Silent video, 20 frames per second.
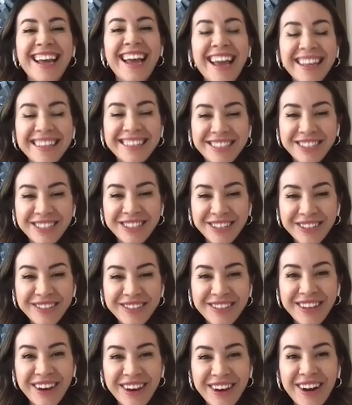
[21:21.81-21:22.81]
It's
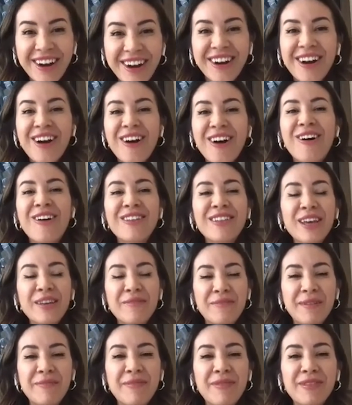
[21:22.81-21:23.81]
true though. Or
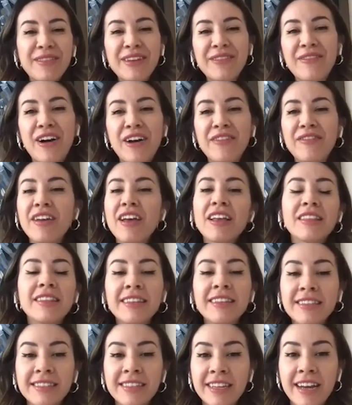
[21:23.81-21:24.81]
like people live off.
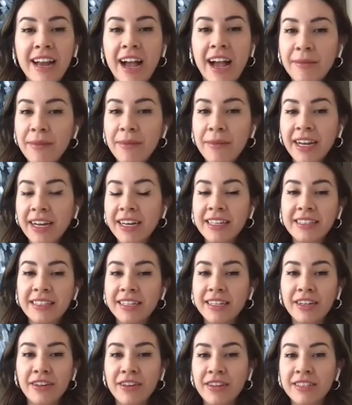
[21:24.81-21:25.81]
Listen, I'm not going to
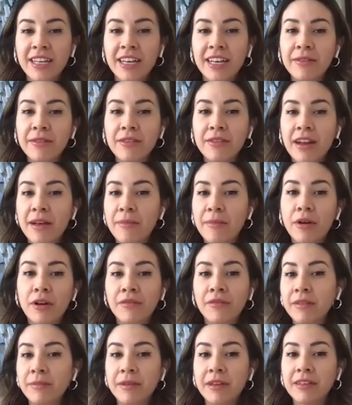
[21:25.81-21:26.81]
sit here and tell you that I'm
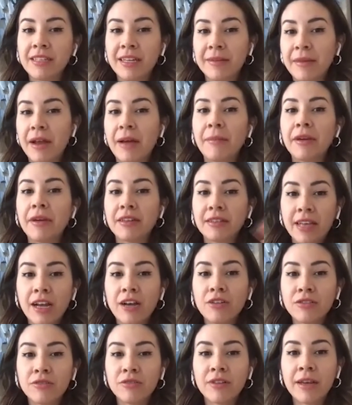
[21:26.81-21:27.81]
perfect because I'm not, because
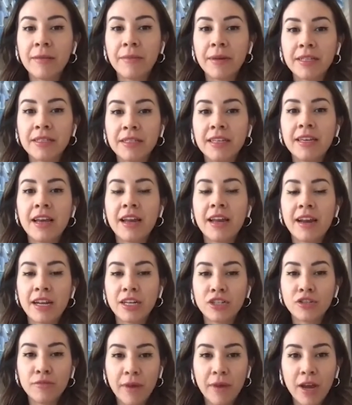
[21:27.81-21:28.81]
I also get busy and
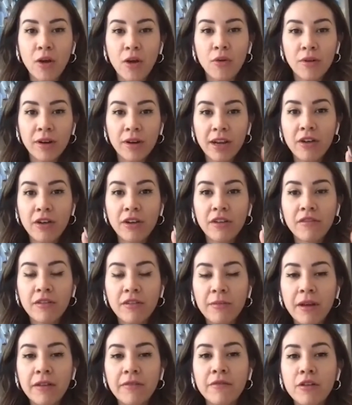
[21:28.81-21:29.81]
I do my own accounting
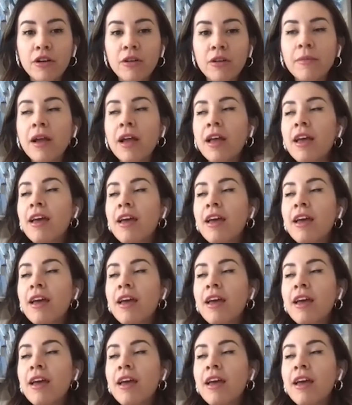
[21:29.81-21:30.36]
for my firm.